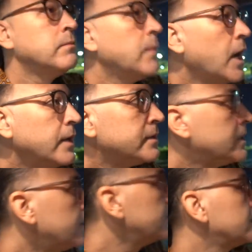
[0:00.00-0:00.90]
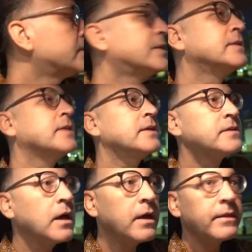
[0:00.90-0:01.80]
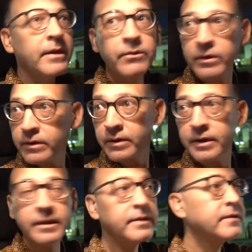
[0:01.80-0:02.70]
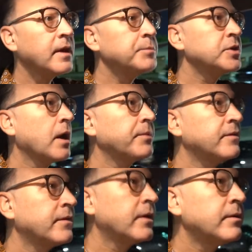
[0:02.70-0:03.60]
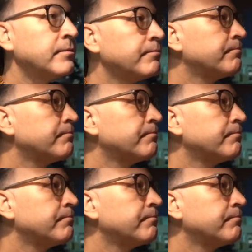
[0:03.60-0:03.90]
But since I saw they were in the same shopping center